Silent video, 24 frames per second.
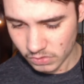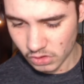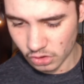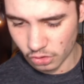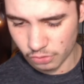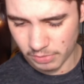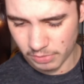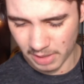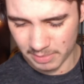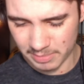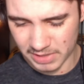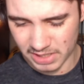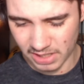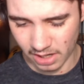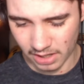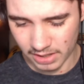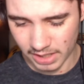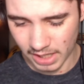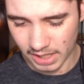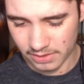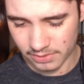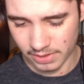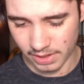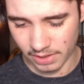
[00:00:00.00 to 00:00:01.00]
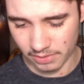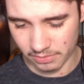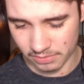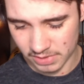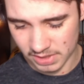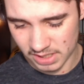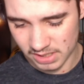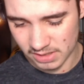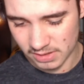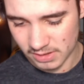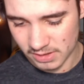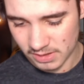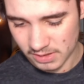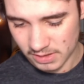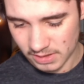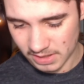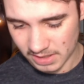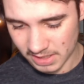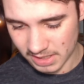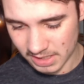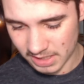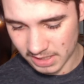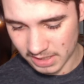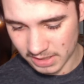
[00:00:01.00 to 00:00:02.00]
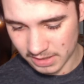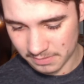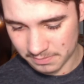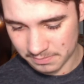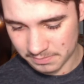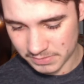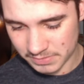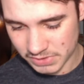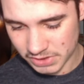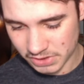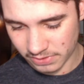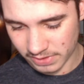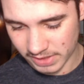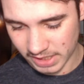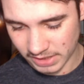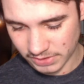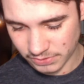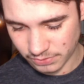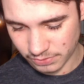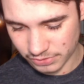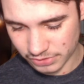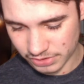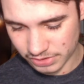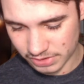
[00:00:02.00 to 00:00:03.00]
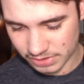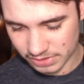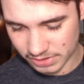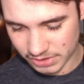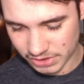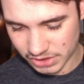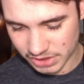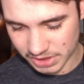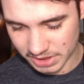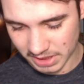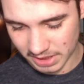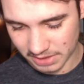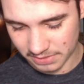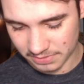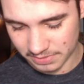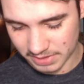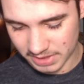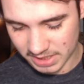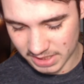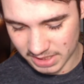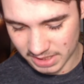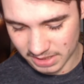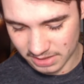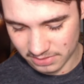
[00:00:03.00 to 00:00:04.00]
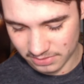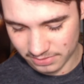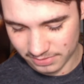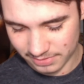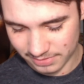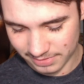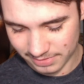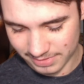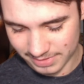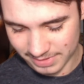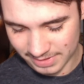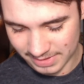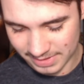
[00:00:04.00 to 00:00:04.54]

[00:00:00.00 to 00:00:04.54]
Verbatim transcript: Or maybe not, I don't know. Um, so I guess we're just gonna chill out here.